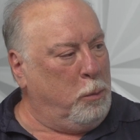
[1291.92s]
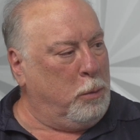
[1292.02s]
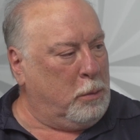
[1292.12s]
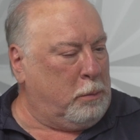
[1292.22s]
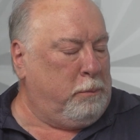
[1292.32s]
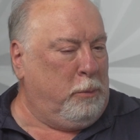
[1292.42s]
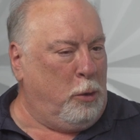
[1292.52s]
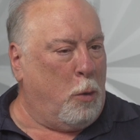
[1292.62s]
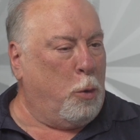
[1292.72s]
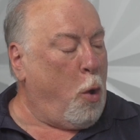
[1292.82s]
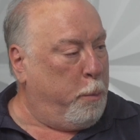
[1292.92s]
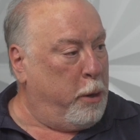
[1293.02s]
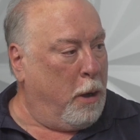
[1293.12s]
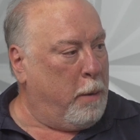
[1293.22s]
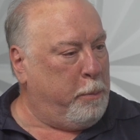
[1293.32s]
will
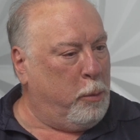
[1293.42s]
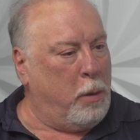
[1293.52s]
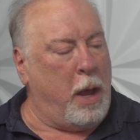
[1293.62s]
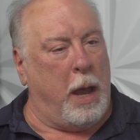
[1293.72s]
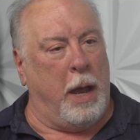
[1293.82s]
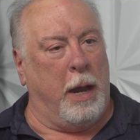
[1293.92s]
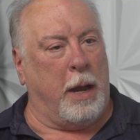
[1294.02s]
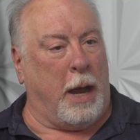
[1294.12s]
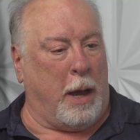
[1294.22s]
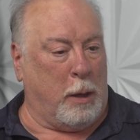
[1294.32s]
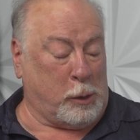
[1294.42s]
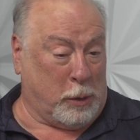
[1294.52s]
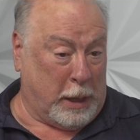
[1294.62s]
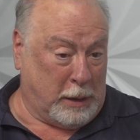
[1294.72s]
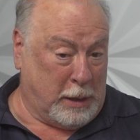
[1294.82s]
open up. And I
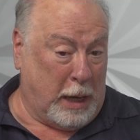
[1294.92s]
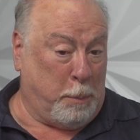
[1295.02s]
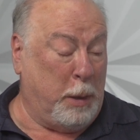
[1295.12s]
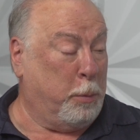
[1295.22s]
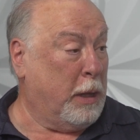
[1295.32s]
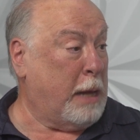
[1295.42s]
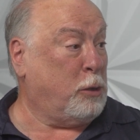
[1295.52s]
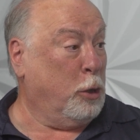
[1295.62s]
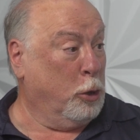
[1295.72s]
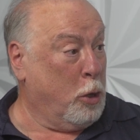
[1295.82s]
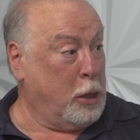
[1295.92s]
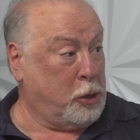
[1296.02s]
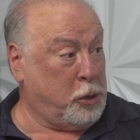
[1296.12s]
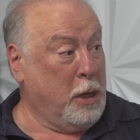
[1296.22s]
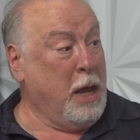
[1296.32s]
also like to take people out to
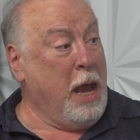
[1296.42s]
lunch